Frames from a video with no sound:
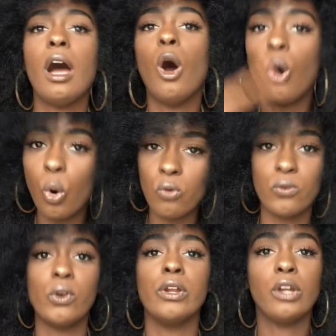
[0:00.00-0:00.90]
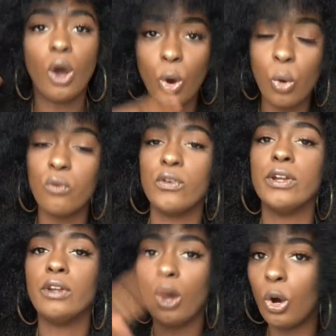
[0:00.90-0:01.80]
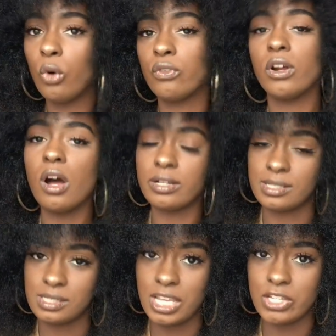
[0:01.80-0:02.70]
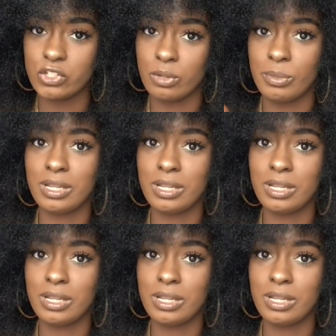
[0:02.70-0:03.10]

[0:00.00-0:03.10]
over and over and over on a section,